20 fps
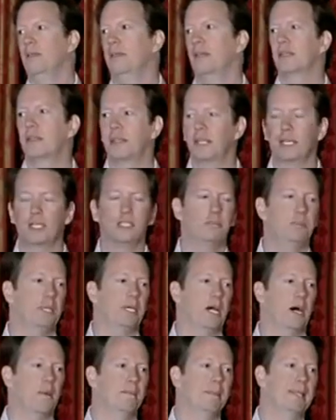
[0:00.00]
that things
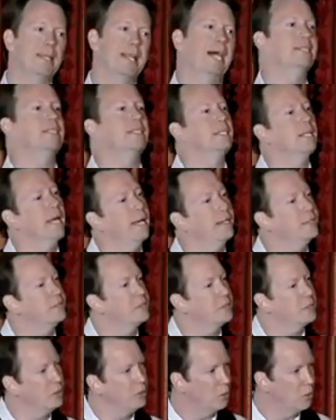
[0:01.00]
become less and
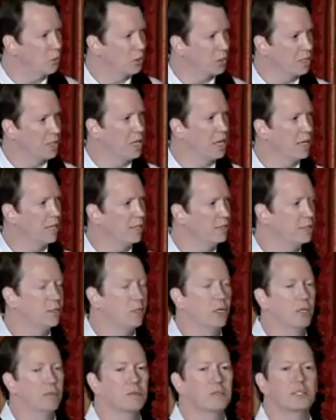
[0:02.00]
less
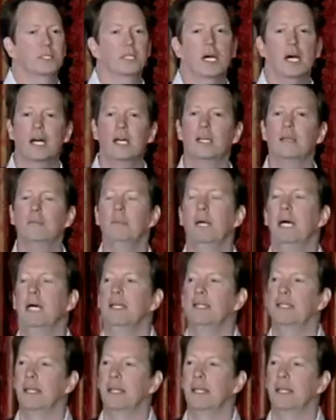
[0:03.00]
organized over time,